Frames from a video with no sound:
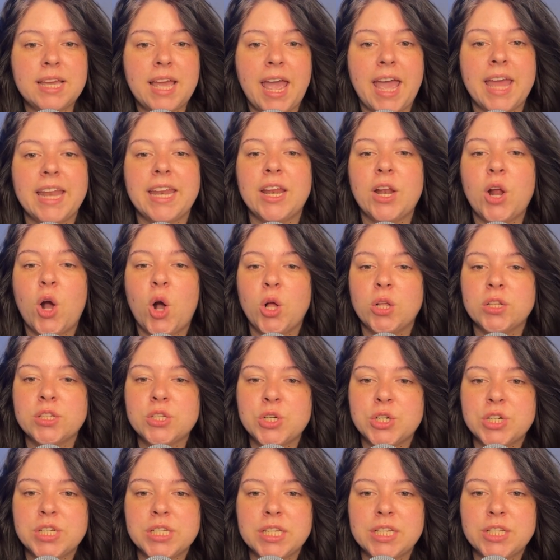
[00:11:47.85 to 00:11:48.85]
and it all
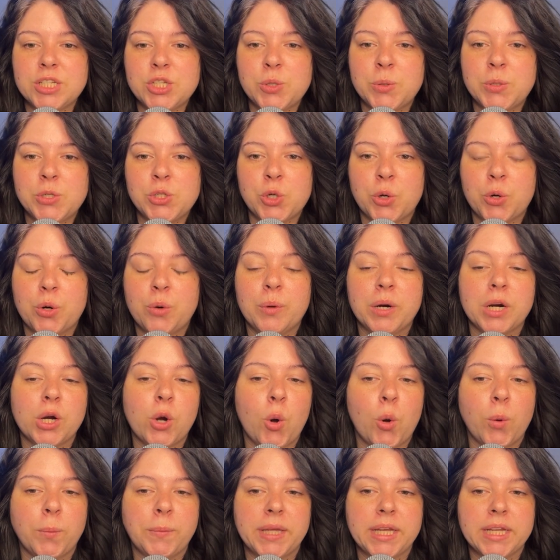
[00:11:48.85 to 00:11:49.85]
turns into a joke where
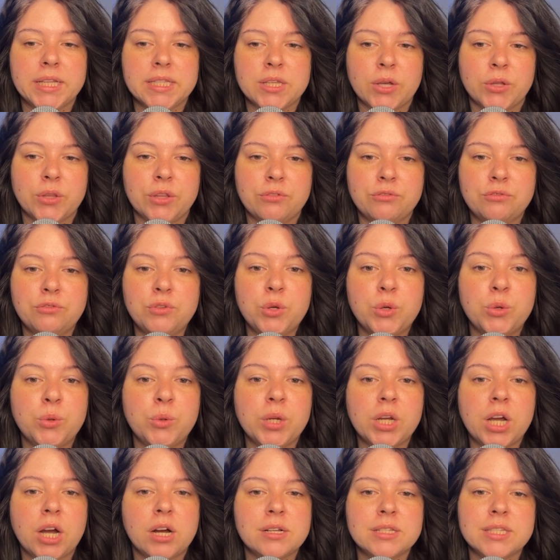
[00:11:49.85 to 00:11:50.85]
Colby gets all the
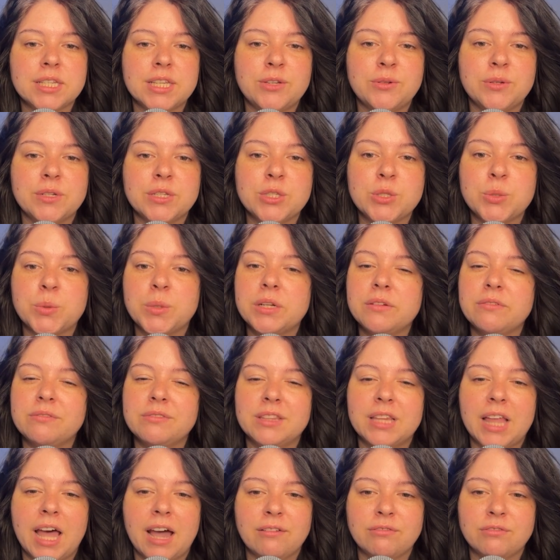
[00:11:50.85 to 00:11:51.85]
food, causing you to sort of
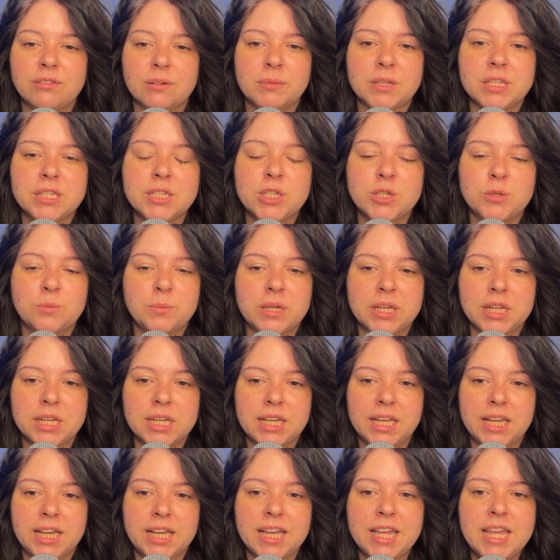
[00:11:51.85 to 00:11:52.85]
laugh from the
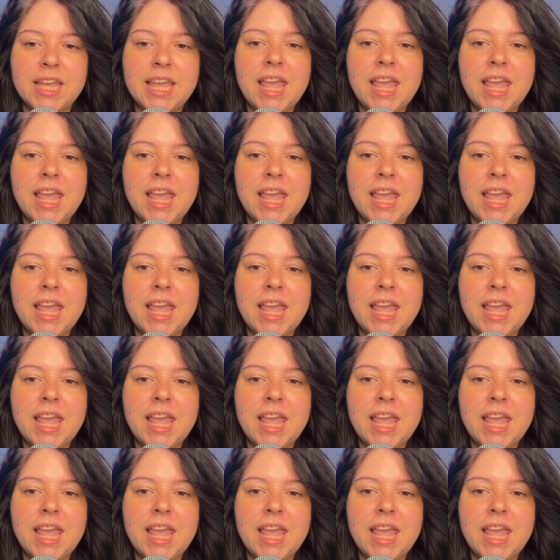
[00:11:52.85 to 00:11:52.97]
stupidity.